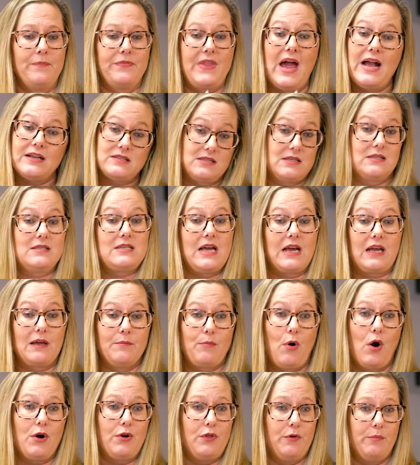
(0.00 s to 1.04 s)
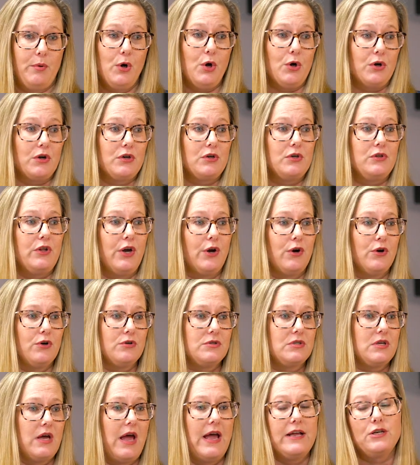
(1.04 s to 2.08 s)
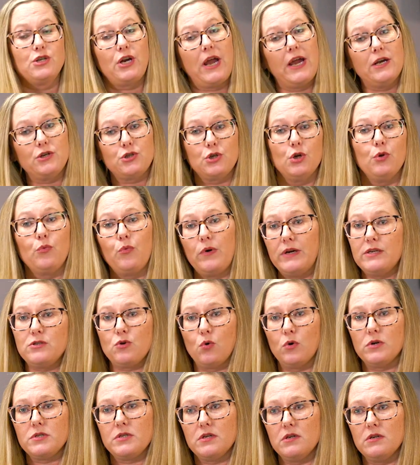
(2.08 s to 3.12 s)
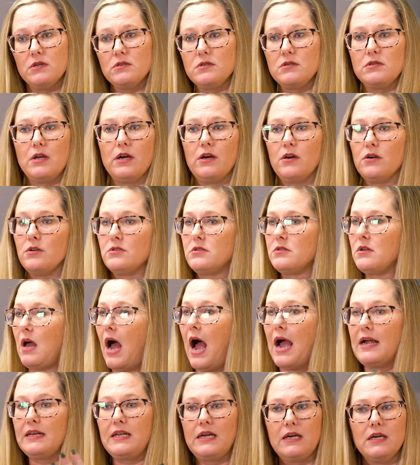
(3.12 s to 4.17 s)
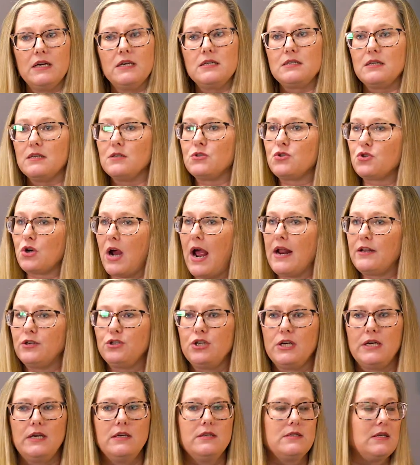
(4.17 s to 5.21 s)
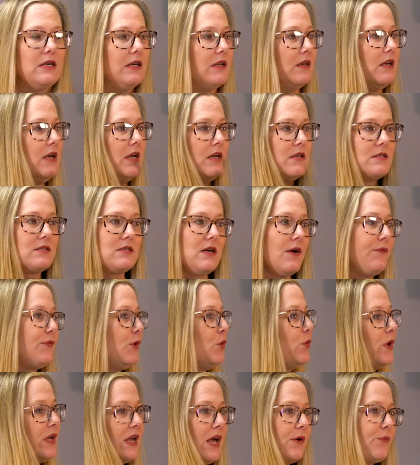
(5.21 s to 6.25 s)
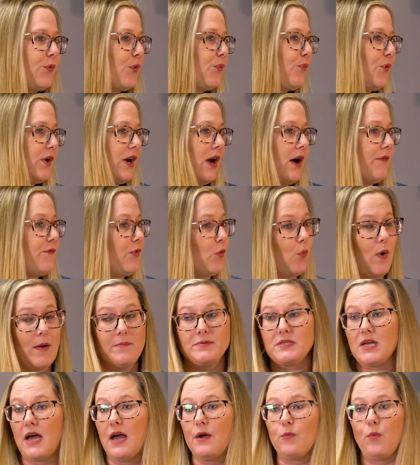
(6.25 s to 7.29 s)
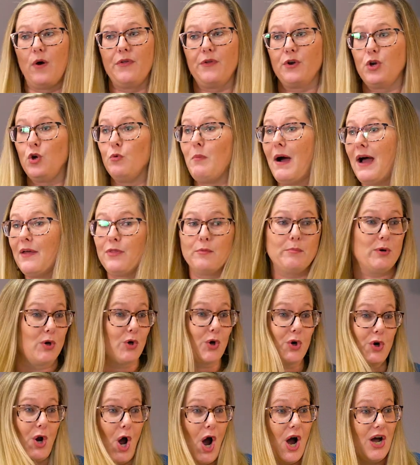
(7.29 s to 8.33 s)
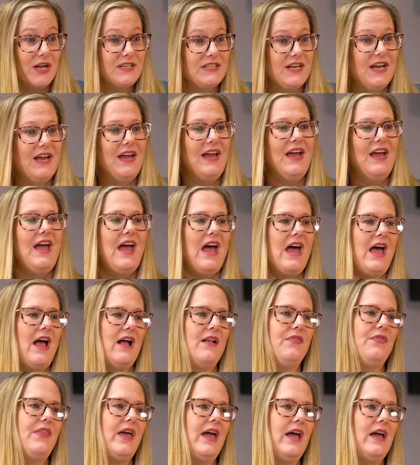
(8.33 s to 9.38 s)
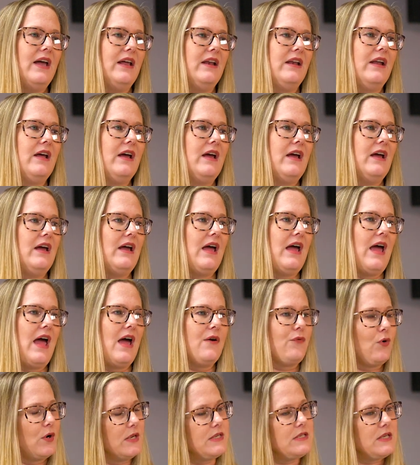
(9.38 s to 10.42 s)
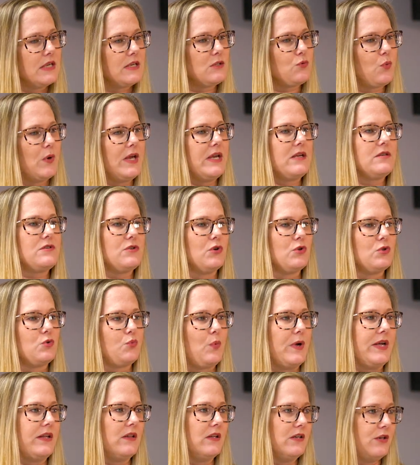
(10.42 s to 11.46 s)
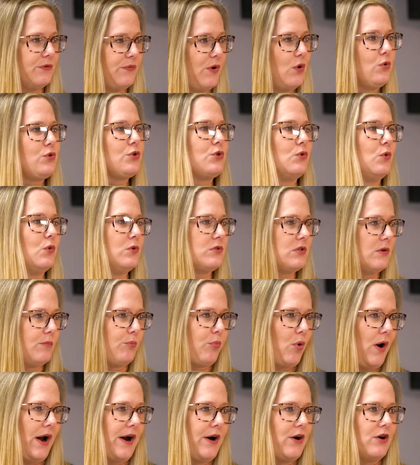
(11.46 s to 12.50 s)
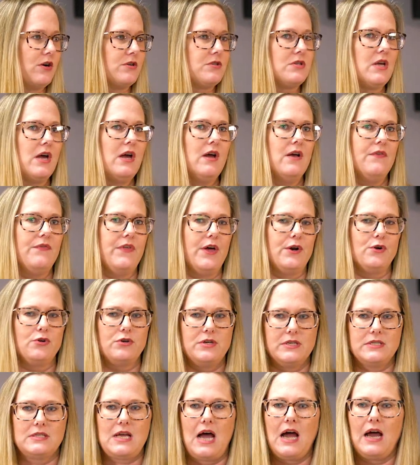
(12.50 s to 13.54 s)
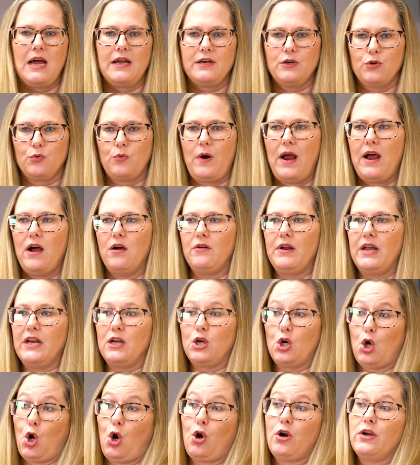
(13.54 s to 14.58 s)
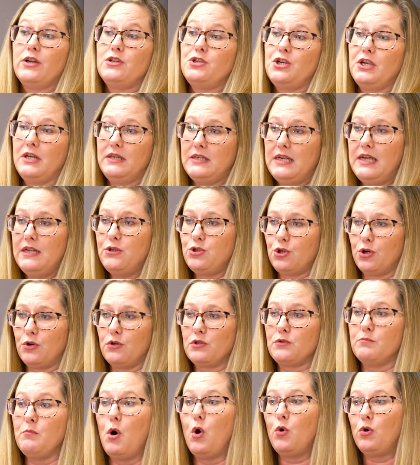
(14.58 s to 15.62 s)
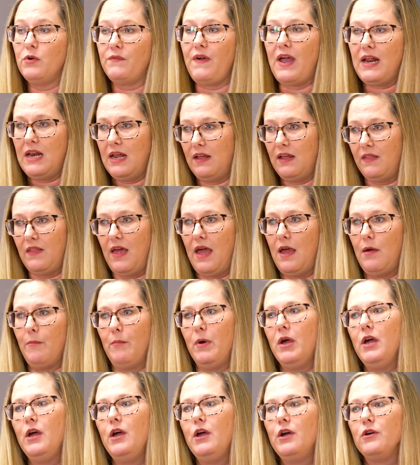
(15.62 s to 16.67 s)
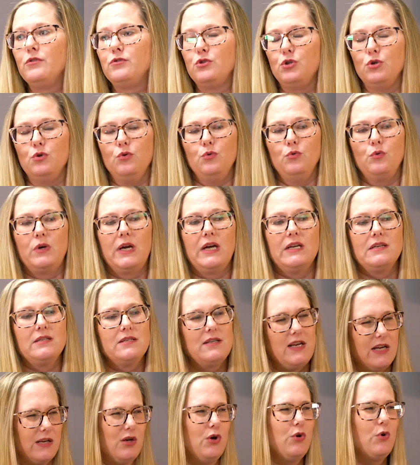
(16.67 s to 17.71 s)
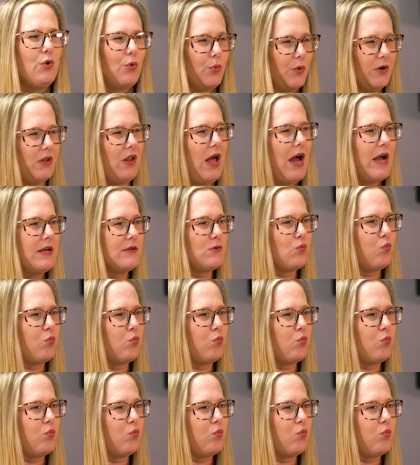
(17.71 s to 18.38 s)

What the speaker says: That's the second part of the book. There's educational resources, there's ideas and strategies and stuff you can get for free off the website, whether you buy the book or not. And then every 6 weeks, there's weekly devotionals and prayers that are designed around encouraging teachers, motivating them to continue to realize